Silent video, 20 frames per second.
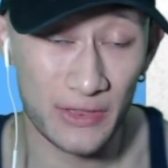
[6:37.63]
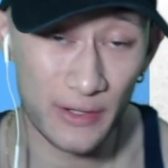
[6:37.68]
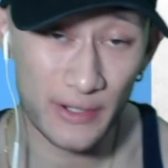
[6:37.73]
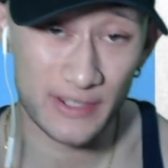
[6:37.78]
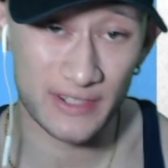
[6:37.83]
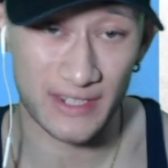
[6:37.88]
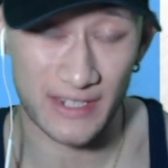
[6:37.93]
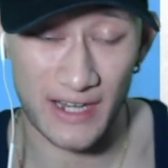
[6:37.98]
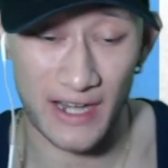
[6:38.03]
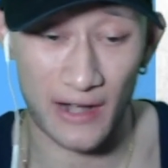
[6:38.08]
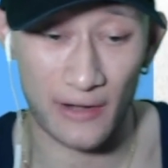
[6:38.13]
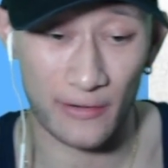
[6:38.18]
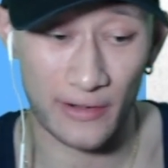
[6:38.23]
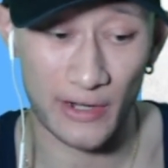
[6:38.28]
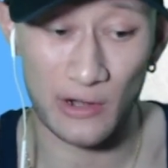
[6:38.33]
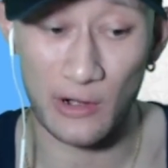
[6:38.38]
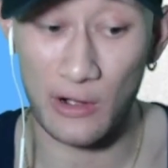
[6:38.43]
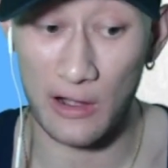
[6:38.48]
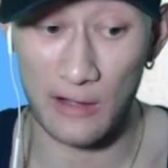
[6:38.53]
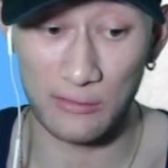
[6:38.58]

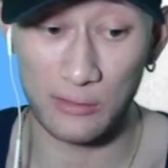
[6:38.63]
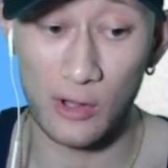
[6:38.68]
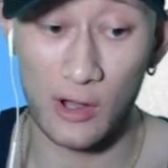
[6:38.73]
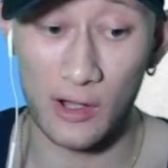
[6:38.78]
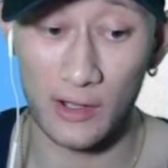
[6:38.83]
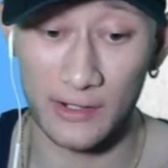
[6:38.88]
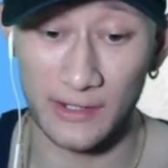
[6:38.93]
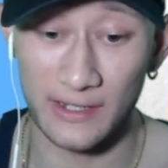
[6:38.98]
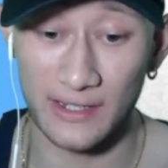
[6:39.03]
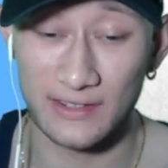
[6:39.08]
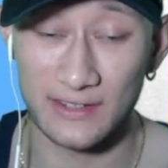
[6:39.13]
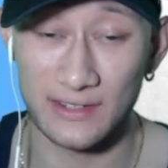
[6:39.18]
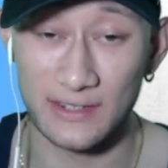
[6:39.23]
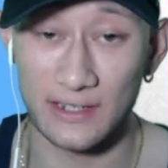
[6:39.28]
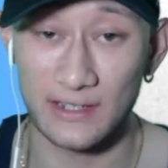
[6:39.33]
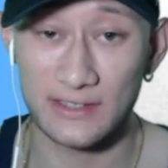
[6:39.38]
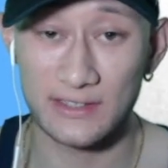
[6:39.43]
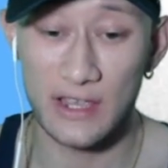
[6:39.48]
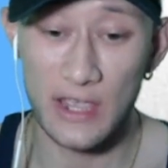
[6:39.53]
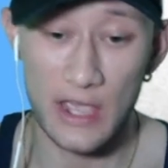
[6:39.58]
scenario of long
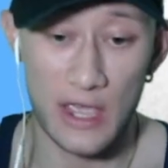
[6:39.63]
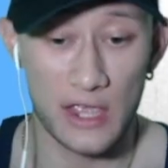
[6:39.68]
distance,